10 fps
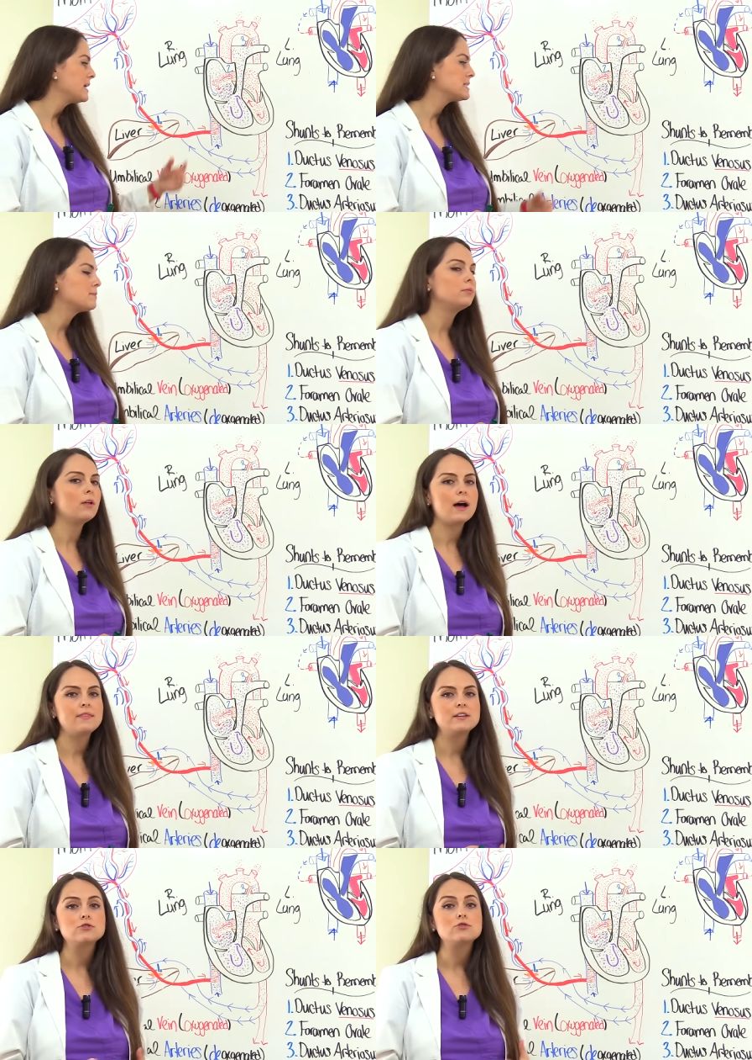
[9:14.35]
is
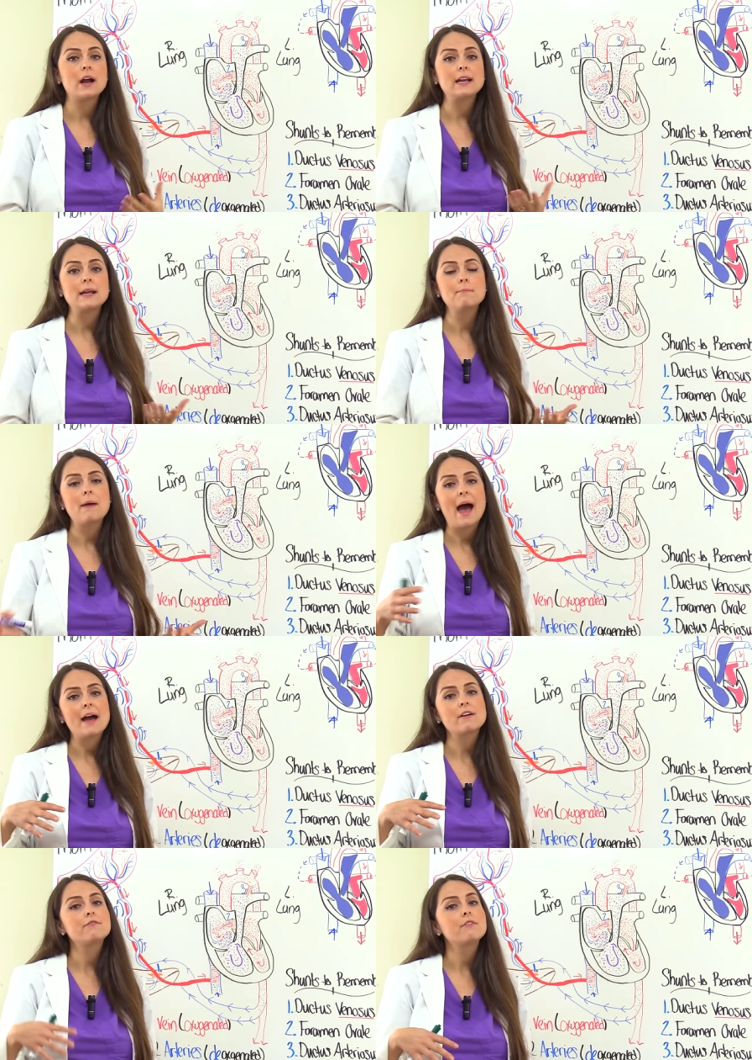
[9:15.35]
blood that's draining
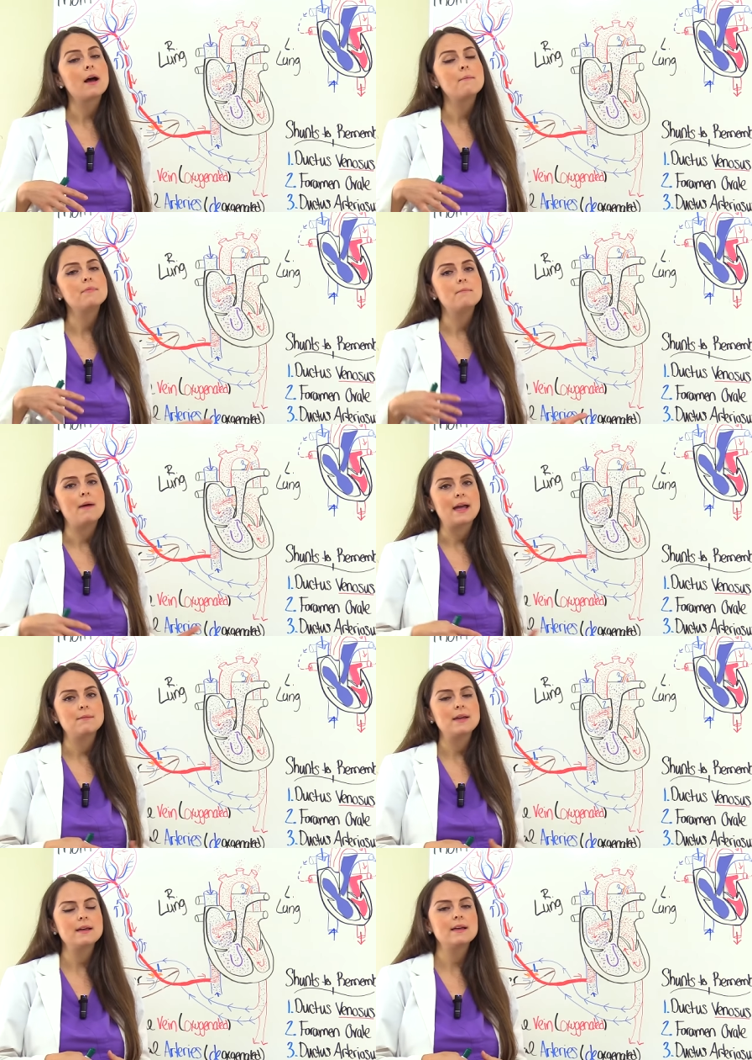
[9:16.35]
back from the
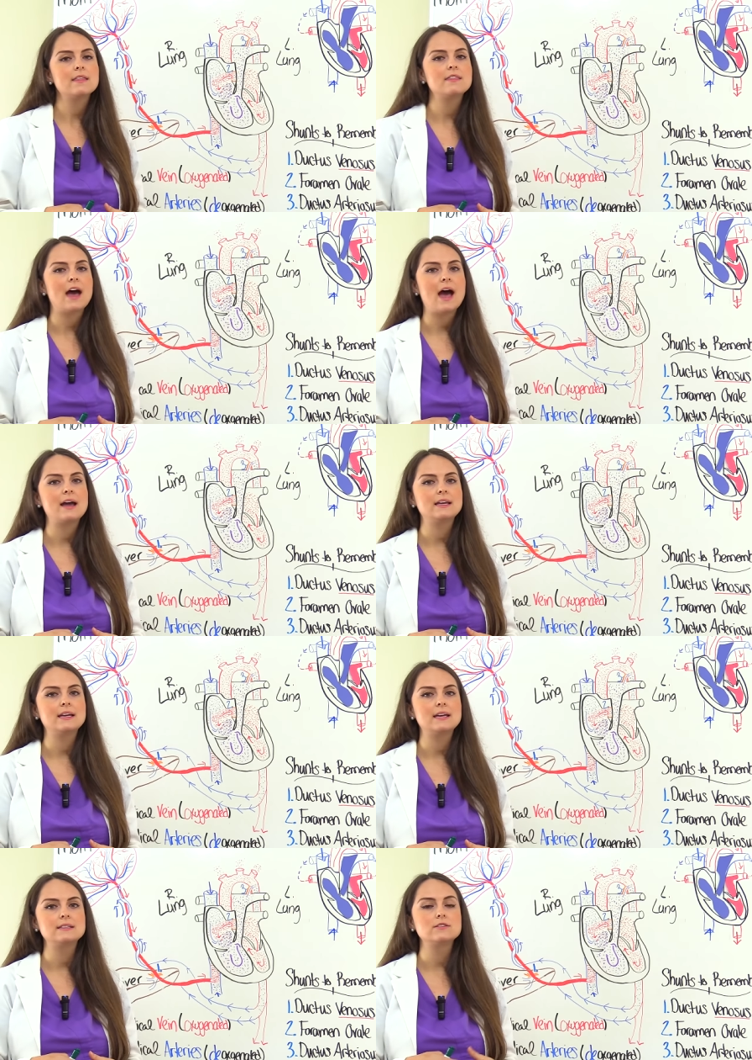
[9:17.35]
baby that
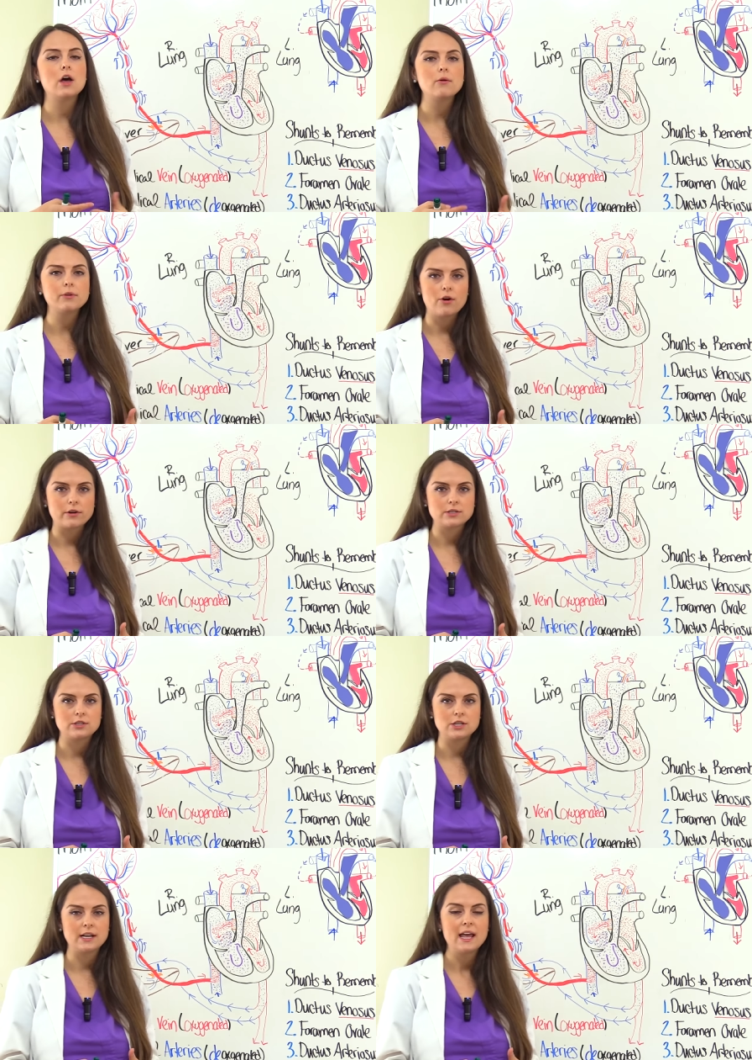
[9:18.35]
is low in
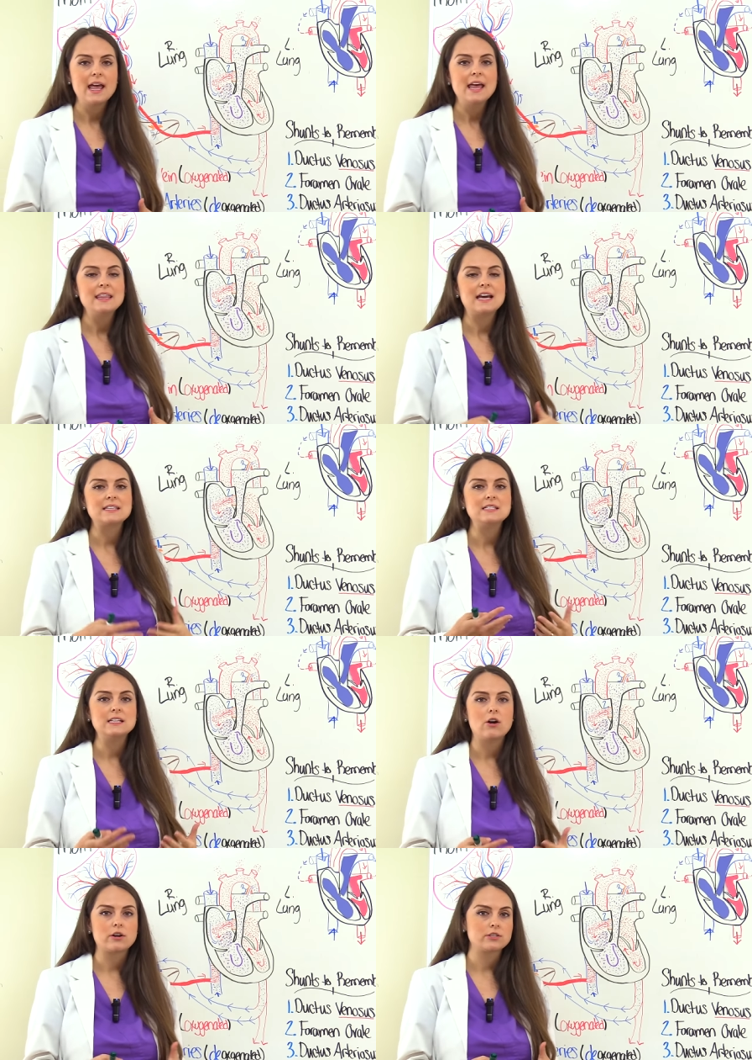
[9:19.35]
oxygen, that's
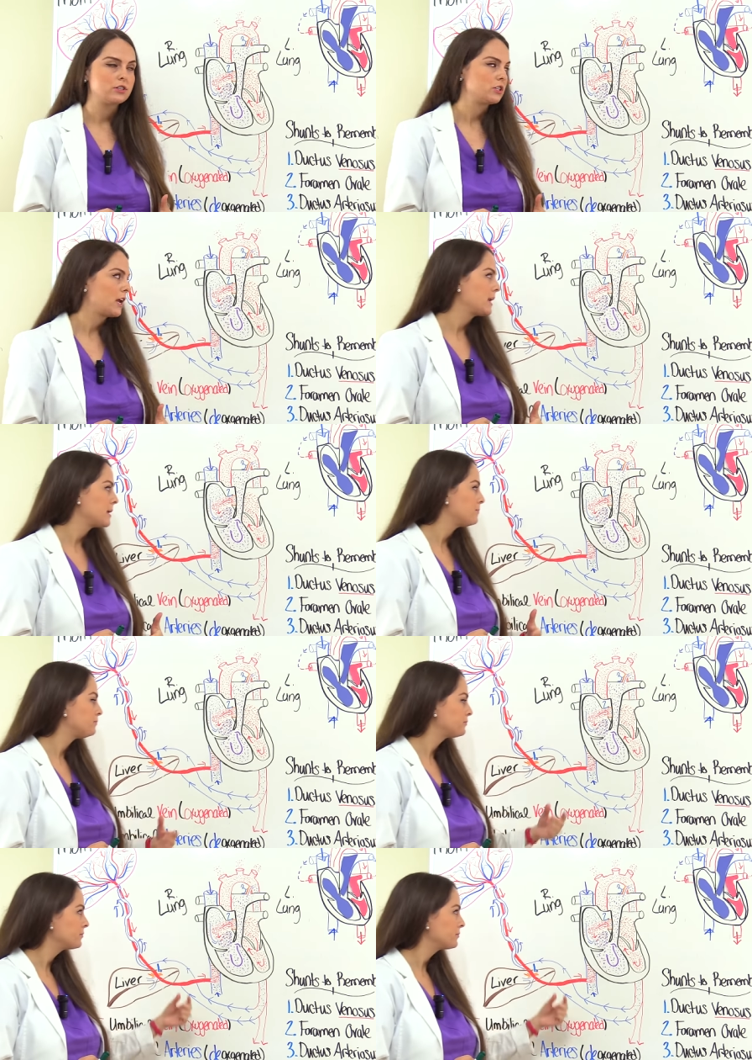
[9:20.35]
deoxygenated.